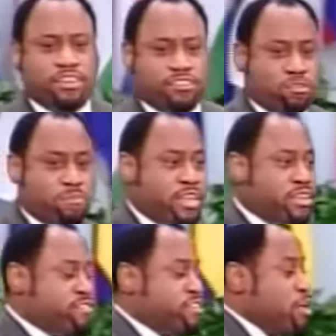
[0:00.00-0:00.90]
that
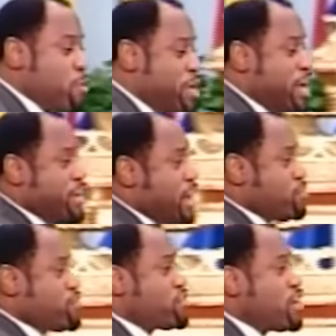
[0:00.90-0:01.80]
disobedience. We are
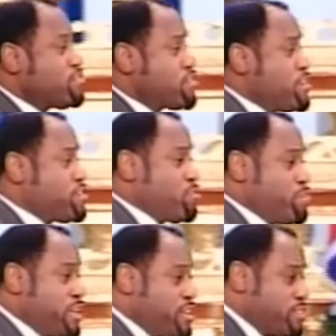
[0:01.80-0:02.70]
now sons of
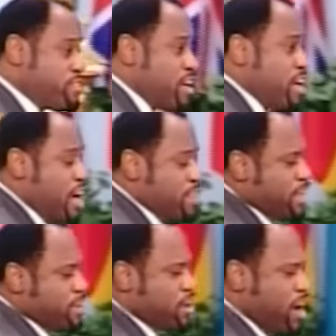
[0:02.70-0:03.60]
disobedience.
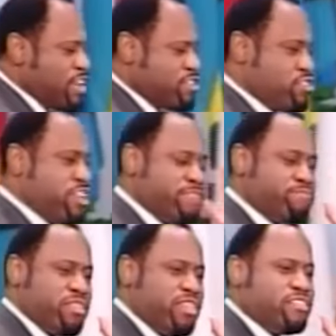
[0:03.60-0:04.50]
And then God
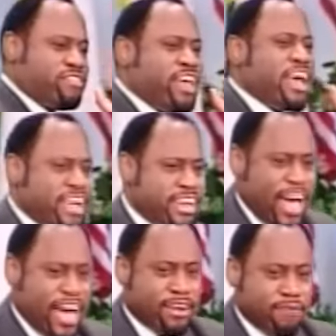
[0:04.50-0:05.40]
sent the second
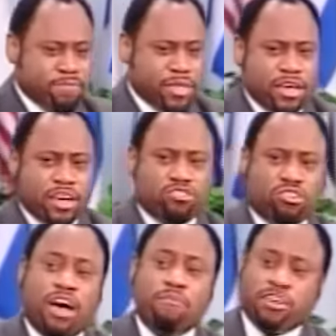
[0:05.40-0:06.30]
Adam
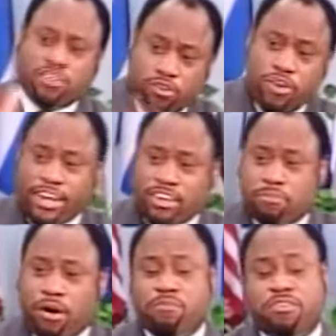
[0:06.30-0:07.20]
to come and correct the
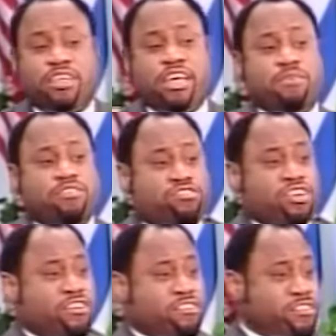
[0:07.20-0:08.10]
problem. His name is
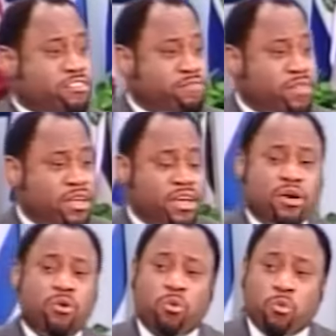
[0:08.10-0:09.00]
Jesus.
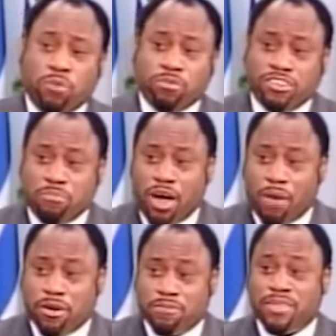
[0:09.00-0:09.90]
What was the
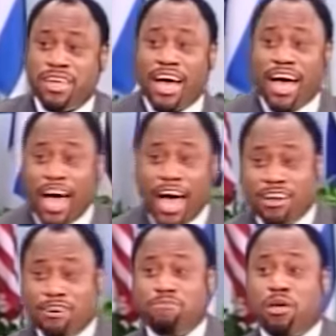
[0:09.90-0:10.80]
problem?
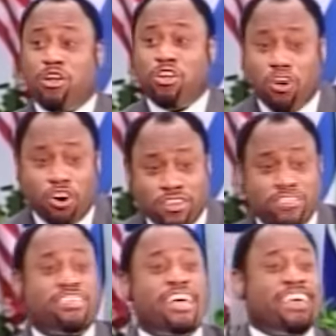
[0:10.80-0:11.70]
Adam lost